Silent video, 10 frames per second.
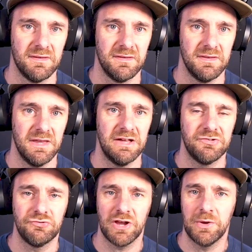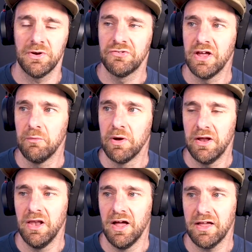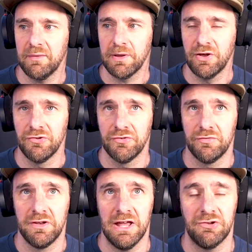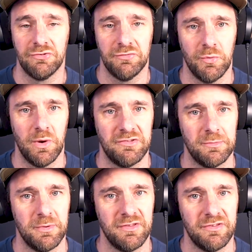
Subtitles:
it's a tricky one, isn't it? We're like, because of the nature of the way some of this